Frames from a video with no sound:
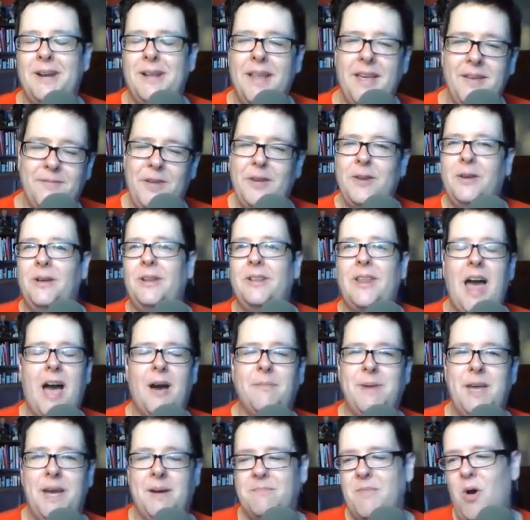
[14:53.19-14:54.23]
If you allow
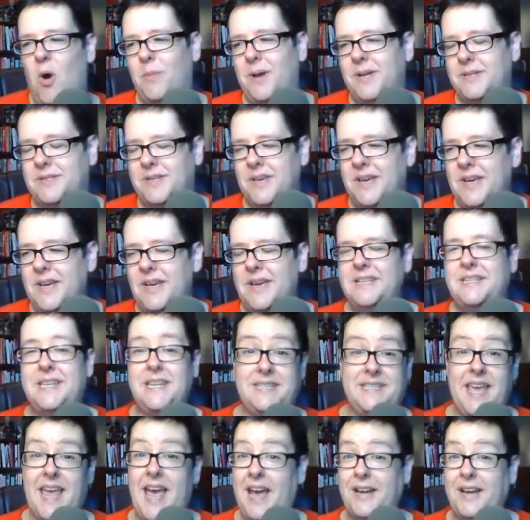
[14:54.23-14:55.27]
me a moment to
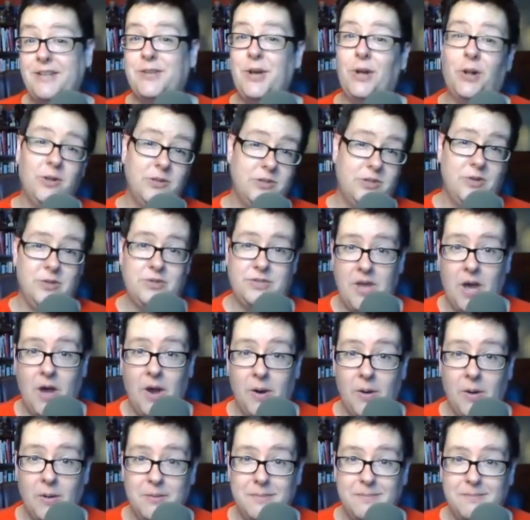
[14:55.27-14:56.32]
say I told you
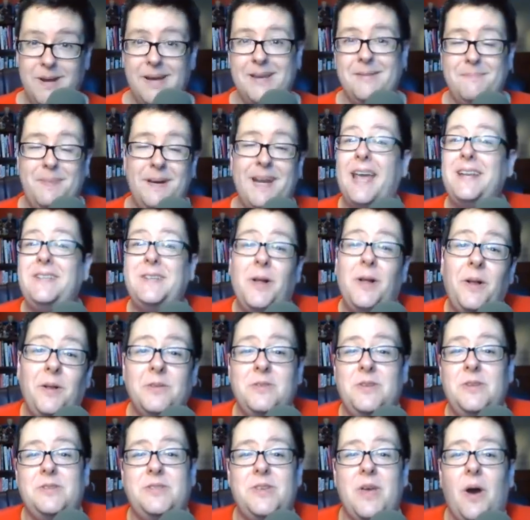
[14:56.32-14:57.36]
so, but I told
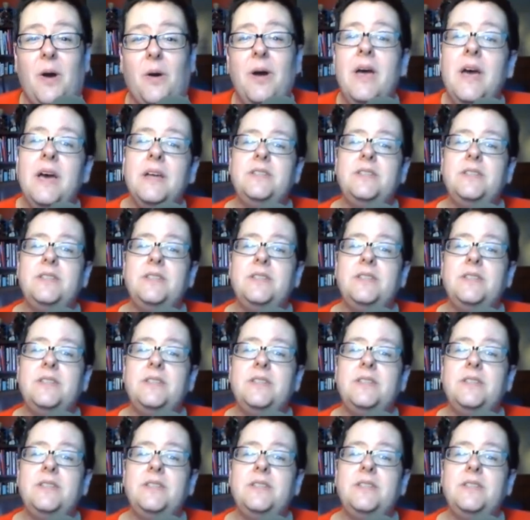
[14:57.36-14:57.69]
you so.